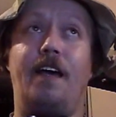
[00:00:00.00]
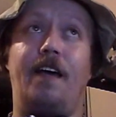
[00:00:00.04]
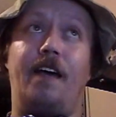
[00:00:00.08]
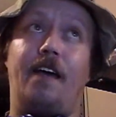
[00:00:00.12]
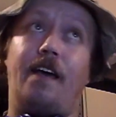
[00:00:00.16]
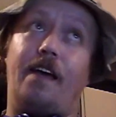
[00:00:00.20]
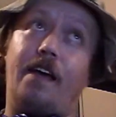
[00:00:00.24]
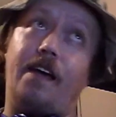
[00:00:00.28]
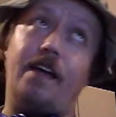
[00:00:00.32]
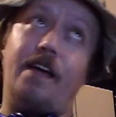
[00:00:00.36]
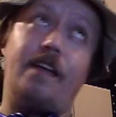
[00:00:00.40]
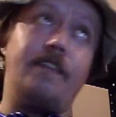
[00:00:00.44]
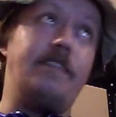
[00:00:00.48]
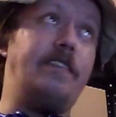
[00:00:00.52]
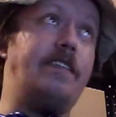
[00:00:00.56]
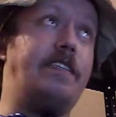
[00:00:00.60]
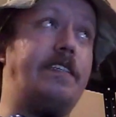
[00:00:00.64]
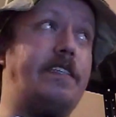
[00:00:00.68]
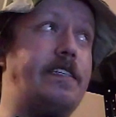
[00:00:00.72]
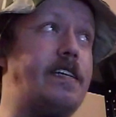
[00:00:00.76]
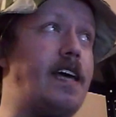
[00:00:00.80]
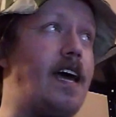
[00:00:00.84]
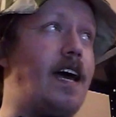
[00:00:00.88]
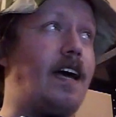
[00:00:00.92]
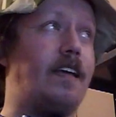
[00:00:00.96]
And,
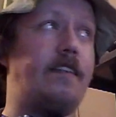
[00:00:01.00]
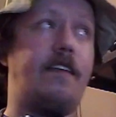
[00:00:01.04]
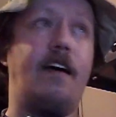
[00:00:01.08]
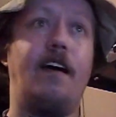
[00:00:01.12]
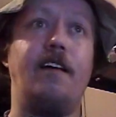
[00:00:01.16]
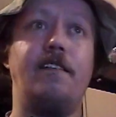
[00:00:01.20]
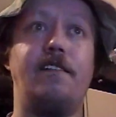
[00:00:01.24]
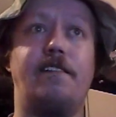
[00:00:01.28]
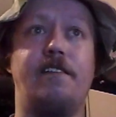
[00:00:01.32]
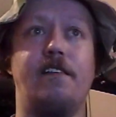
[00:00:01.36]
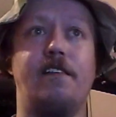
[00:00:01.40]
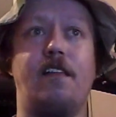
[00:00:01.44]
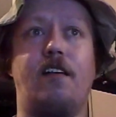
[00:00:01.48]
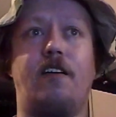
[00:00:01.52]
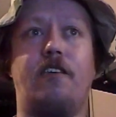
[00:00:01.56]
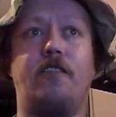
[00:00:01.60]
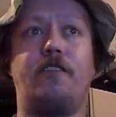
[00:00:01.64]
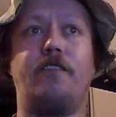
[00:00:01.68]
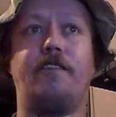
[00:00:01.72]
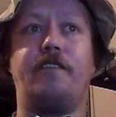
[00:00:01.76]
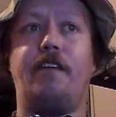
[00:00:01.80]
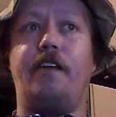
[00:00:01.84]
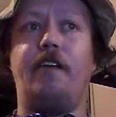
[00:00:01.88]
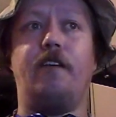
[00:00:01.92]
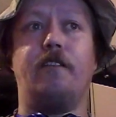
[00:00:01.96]
yeah, it does
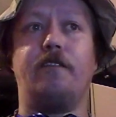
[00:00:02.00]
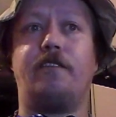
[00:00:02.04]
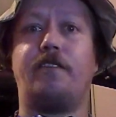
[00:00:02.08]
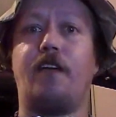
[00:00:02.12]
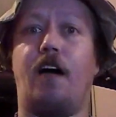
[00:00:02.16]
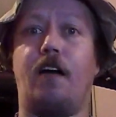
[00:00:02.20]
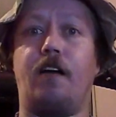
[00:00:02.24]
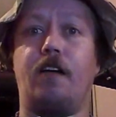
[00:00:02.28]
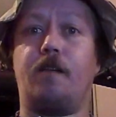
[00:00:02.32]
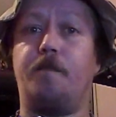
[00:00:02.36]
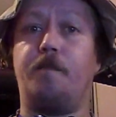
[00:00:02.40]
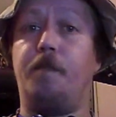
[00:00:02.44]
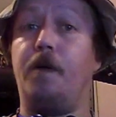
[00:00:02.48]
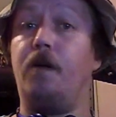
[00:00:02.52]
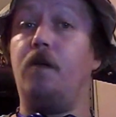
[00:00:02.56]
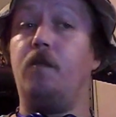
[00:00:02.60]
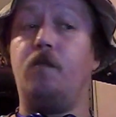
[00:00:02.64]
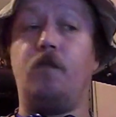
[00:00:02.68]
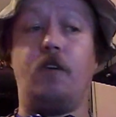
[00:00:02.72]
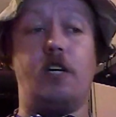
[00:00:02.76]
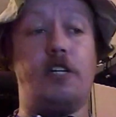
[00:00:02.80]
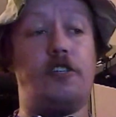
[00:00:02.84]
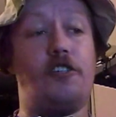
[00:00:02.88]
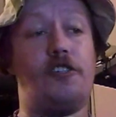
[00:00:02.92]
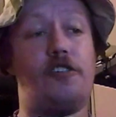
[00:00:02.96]
learn, Sonic Boom,
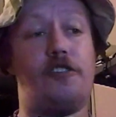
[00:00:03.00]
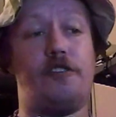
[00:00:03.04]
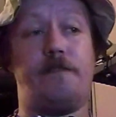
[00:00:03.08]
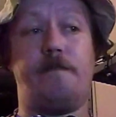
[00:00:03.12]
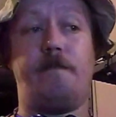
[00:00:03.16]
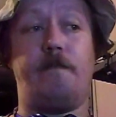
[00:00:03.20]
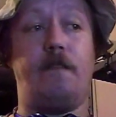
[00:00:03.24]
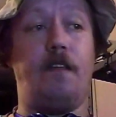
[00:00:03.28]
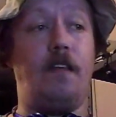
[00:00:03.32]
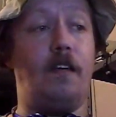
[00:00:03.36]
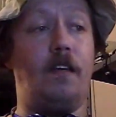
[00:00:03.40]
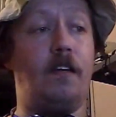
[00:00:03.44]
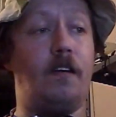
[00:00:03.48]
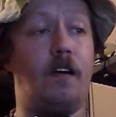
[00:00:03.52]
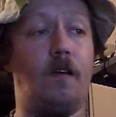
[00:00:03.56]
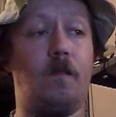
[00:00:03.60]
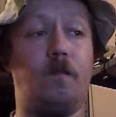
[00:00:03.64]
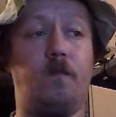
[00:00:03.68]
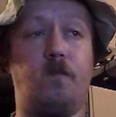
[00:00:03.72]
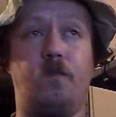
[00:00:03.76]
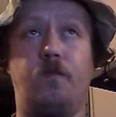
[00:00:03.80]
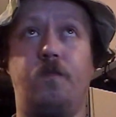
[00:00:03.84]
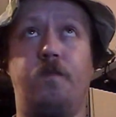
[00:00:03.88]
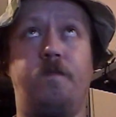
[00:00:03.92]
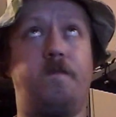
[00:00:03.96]
which,
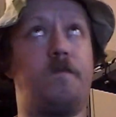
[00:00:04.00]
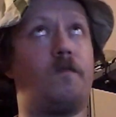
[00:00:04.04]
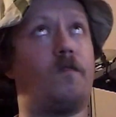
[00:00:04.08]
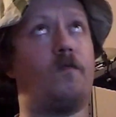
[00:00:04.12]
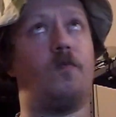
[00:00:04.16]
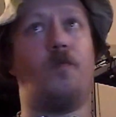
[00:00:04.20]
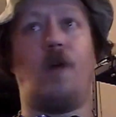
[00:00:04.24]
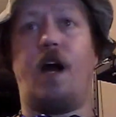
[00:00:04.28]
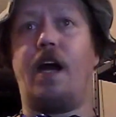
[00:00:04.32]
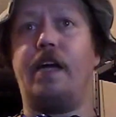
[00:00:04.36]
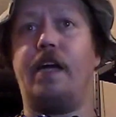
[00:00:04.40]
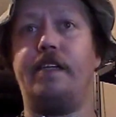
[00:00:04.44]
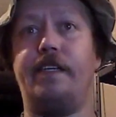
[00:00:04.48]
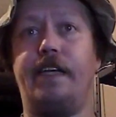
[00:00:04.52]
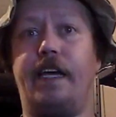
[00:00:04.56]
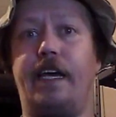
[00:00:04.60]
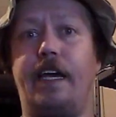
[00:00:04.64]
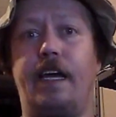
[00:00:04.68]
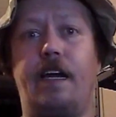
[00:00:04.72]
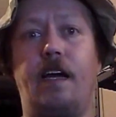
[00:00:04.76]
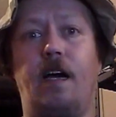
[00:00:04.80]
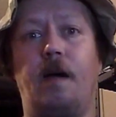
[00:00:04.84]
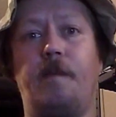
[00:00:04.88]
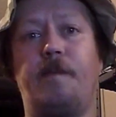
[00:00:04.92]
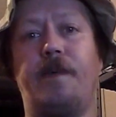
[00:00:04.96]
grinding it
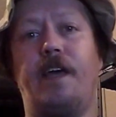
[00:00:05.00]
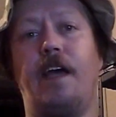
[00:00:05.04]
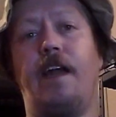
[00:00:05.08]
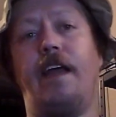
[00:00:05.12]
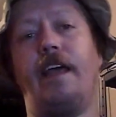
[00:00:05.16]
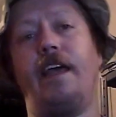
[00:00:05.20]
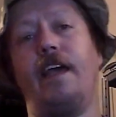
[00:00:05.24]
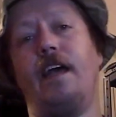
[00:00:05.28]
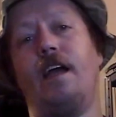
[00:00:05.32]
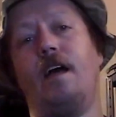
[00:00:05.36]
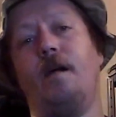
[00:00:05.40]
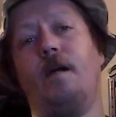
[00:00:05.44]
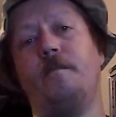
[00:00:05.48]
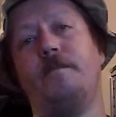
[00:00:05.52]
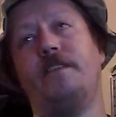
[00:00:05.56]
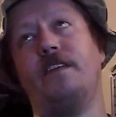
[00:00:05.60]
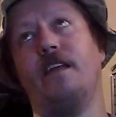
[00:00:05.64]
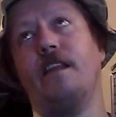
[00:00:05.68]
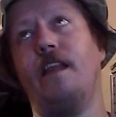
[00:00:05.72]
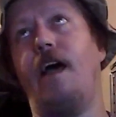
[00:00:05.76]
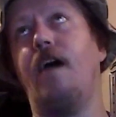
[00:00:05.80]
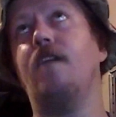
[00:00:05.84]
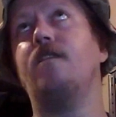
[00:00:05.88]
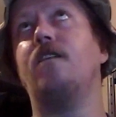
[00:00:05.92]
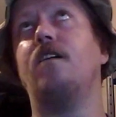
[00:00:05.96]
up, getting it up to
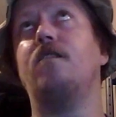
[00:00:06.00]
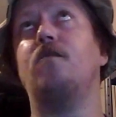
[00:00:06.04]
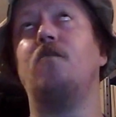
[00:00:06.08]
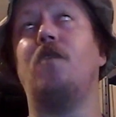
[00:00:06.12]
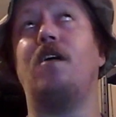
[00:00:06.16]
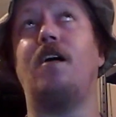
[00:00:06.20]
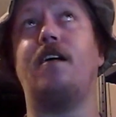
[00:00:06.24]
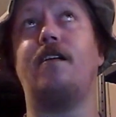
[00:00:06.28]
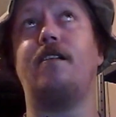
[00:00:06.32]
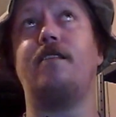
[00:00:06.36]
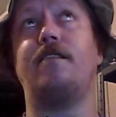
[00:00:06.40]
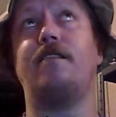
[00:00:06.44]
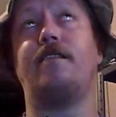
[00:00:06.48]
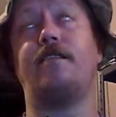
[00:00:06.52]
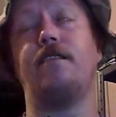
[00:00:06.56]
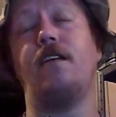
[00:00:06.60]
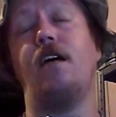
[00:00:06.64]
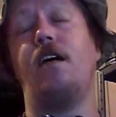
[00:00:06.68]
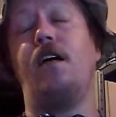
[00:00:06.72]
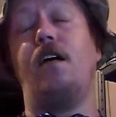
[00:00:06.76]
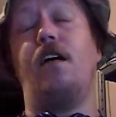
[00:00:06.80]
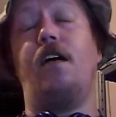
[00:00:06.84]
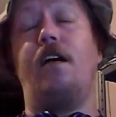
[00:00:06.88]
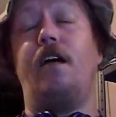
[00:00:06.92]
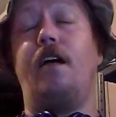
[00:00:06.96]
level was
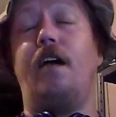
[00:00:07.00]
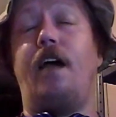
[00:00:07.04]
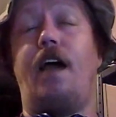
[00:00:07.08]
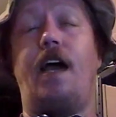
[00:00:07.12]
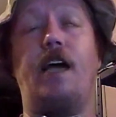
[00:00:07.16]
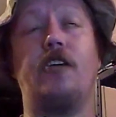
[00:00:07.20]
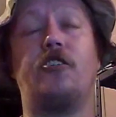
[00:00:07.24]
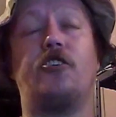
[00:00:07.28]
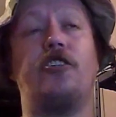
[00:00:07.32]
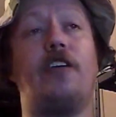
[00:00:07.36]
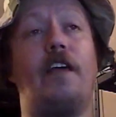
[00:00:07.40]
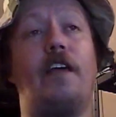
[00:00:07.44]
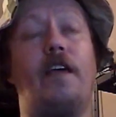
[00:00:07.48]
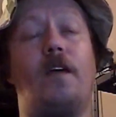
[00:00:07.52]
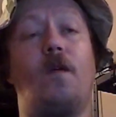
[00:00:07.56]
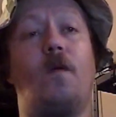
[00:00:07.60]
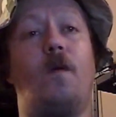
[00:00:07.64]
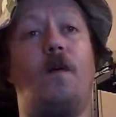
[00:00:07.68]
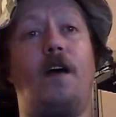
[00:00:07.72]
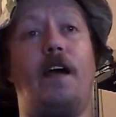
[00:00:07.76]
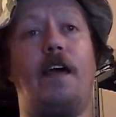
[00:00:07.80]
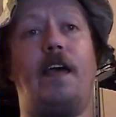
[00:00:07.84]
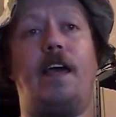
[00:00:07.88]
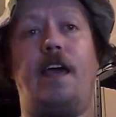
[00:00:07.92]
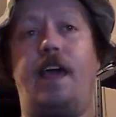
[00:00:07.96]
actually
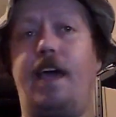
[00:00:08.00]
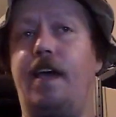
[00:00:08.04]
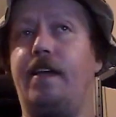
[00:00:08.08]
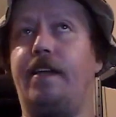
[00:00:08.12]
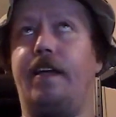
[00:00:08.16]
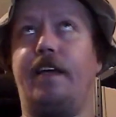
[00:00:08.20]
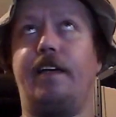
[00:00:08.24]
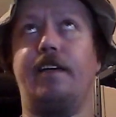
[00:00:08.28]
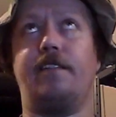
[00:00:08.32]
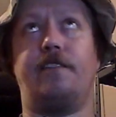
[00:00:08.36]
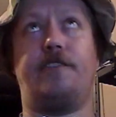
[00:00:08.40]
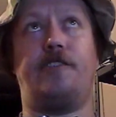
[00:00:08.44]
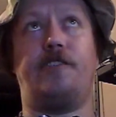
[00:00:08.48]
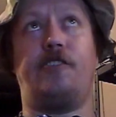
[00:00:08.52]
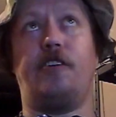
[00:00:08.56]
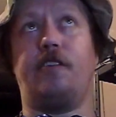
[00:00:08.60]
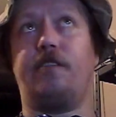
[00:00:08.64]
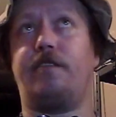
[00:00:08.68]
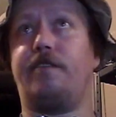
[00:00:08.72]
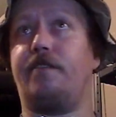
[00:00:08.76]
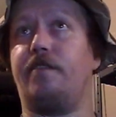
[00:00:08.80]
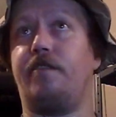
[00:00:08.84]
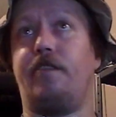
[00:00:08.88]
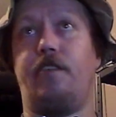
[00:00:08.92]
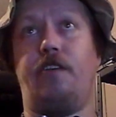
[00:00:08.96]
quite handy, because just,
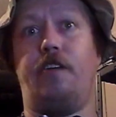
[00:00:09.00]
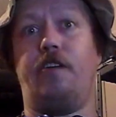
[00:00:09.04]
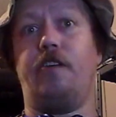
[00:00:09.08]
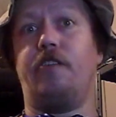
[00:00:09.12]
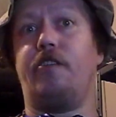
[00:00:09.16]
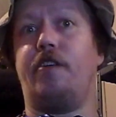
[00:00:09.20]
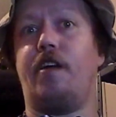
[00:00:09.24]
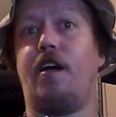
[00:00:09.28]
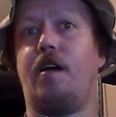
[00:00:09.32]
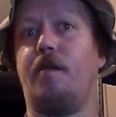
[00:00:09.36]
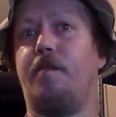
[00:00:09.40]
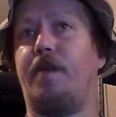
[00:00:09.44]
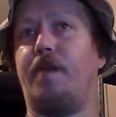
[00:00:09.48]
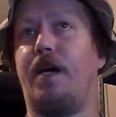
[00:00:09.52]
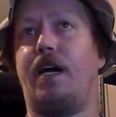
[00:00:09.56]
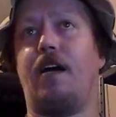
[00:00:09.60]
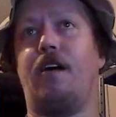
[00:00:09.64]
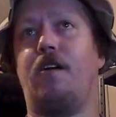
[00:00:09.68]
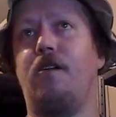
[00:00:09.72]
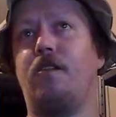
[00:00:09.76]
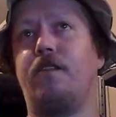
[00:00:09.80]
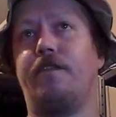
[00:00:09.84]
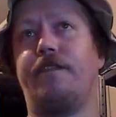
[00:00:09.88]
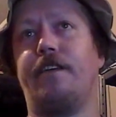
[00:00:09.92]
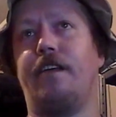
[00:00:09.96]
you're not
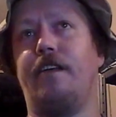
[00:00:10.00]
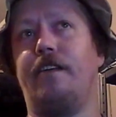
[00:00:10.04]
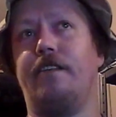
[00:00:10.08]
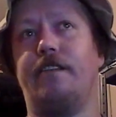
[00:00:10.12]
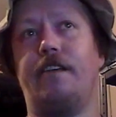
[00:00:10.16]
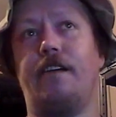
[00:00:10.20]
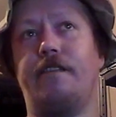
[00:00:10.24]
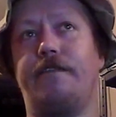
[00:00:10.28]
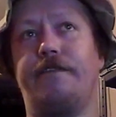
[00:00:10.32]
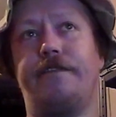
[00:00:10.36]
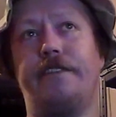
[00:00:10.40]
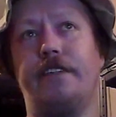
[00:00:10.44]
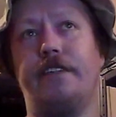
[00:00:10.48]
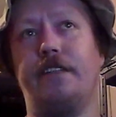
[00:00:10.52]
powerful enough to